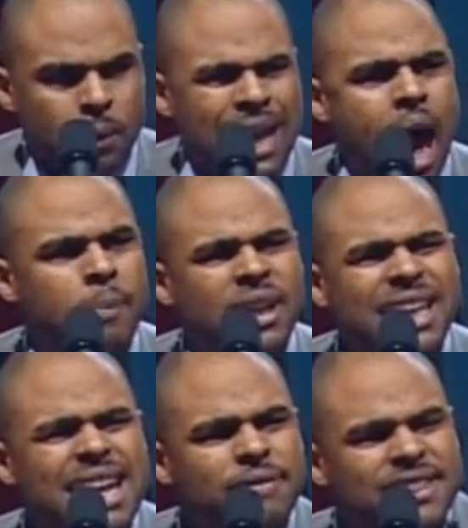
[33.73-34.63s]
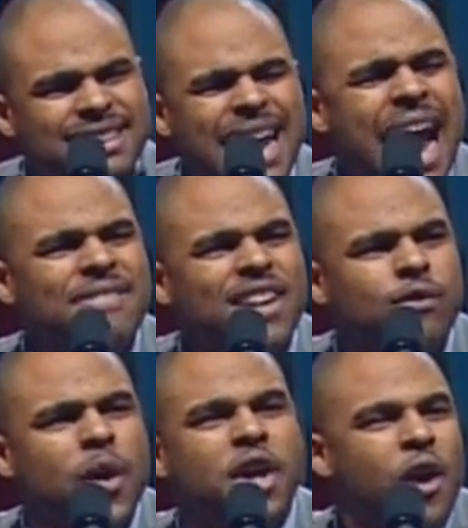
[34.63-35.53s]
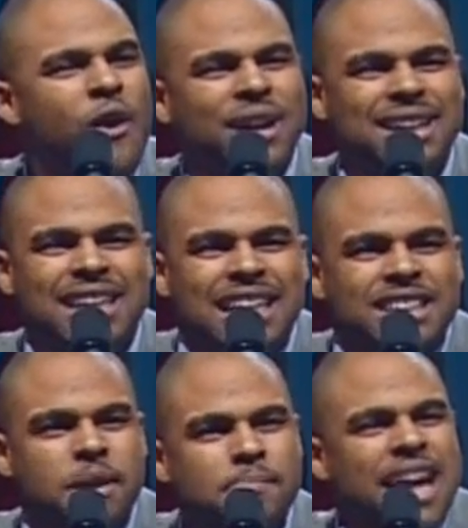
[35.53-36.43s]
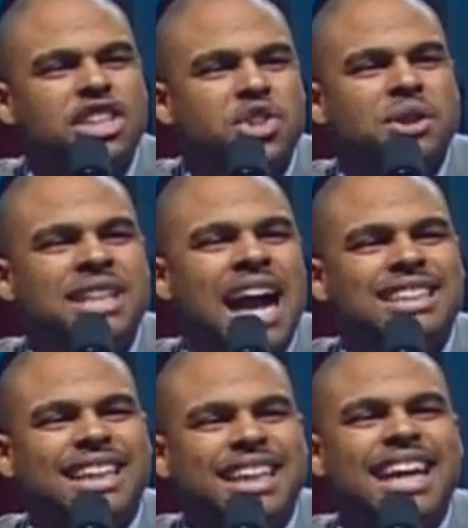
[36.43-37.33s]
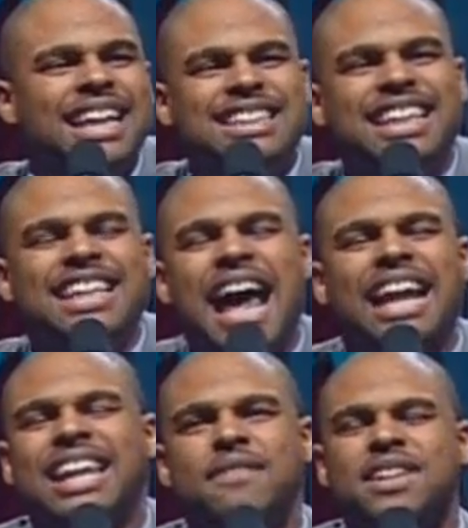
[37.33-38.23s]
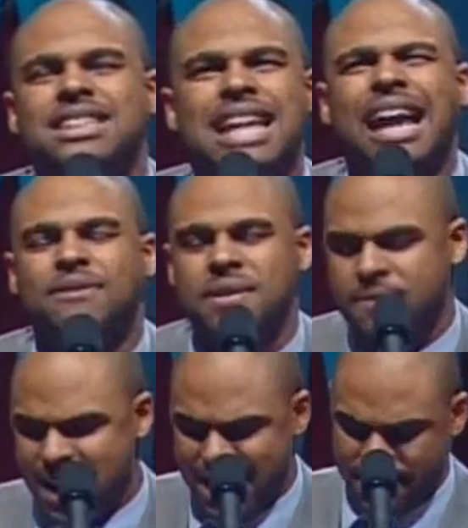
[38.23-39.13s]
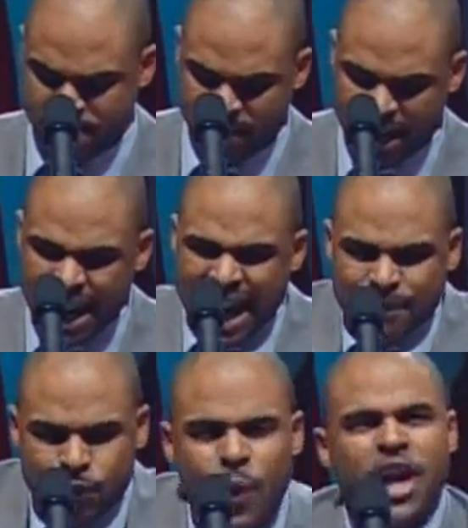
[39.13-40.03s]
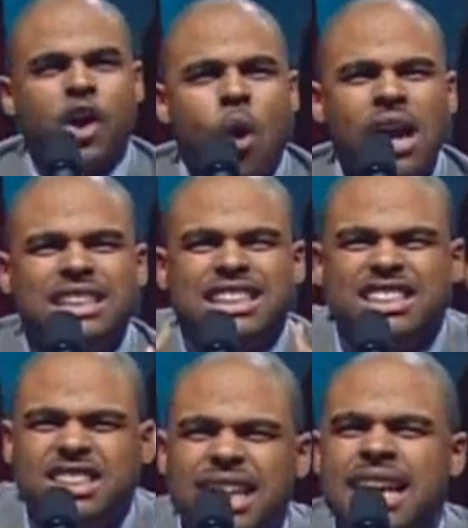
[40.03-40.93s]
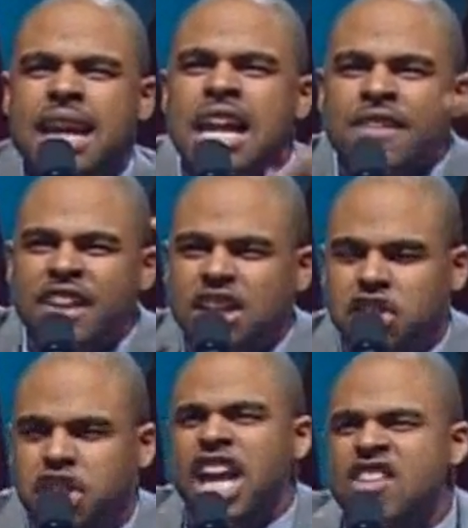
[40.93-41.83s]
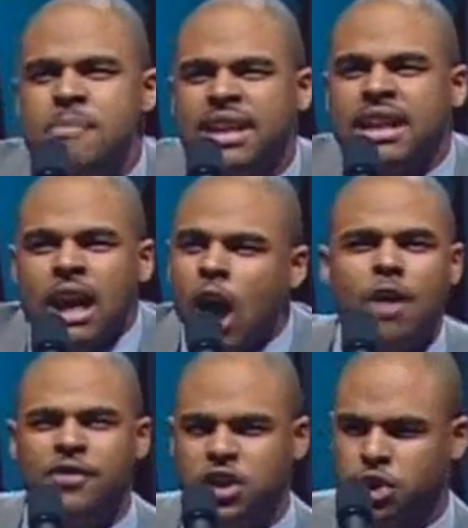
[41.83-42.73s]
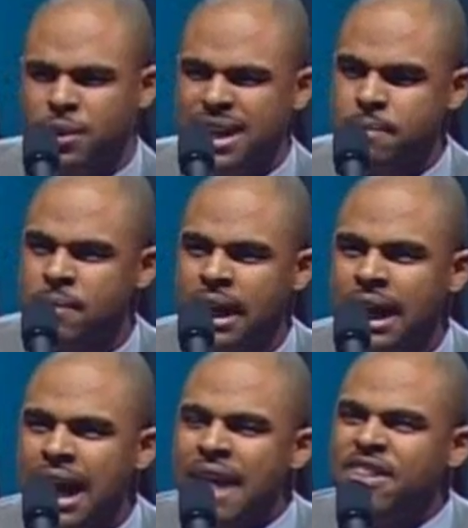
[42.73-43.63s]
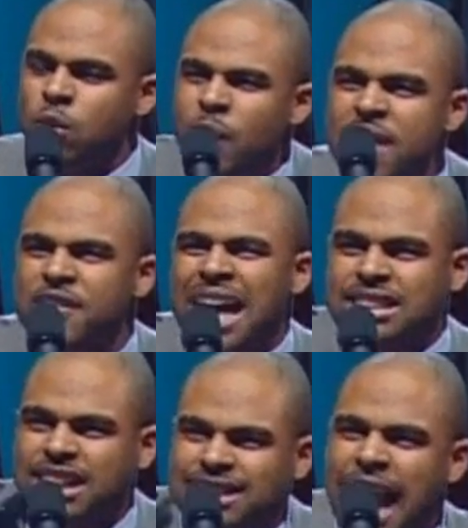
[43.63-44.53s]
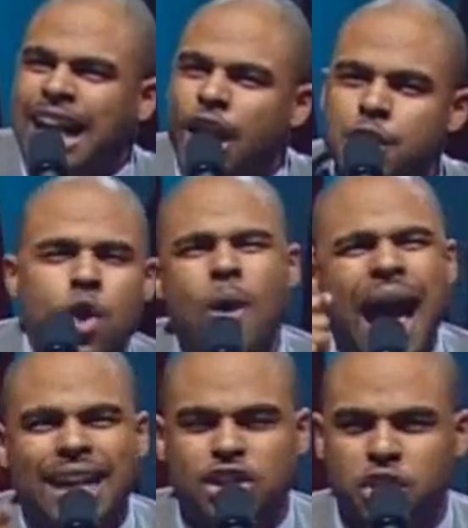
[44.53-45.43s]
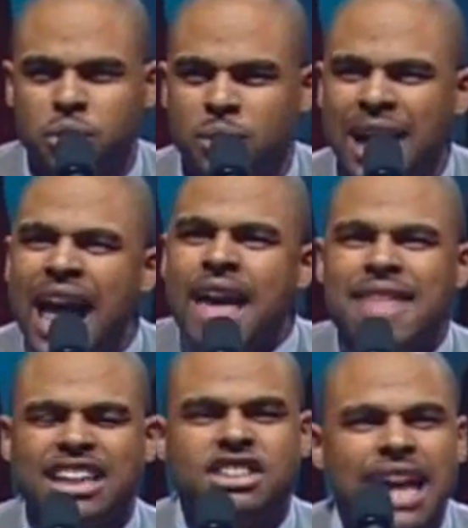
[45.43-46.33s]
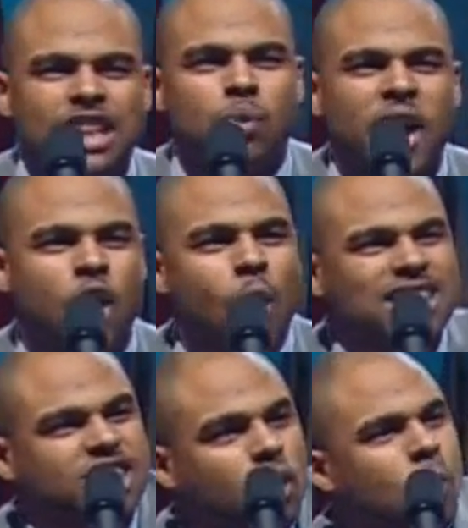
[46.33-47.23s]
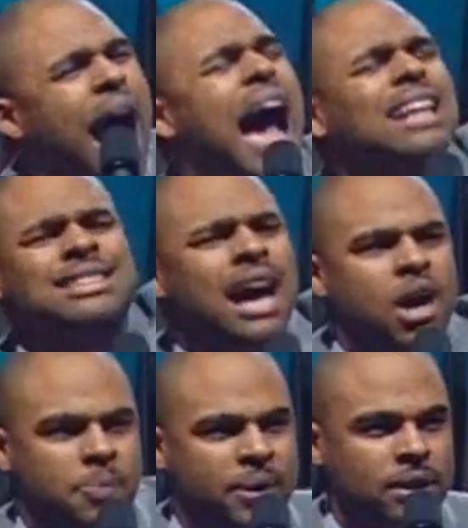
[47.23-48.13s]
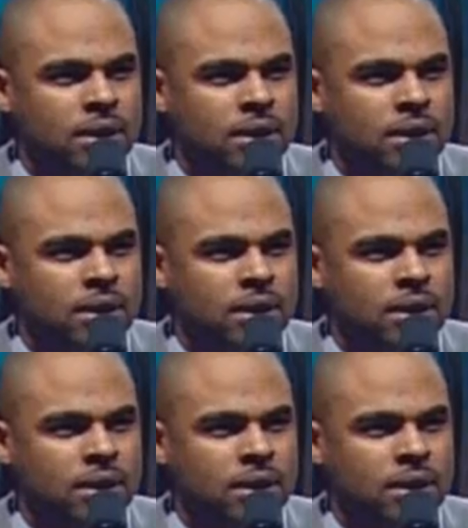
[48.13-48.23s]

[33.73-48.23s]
Well, I believe today that if we're going to make sure Dr. King did not live his life in vain, if we're going to see the achievement of the dream, then we've got to take a new attitude that says we're going to rise up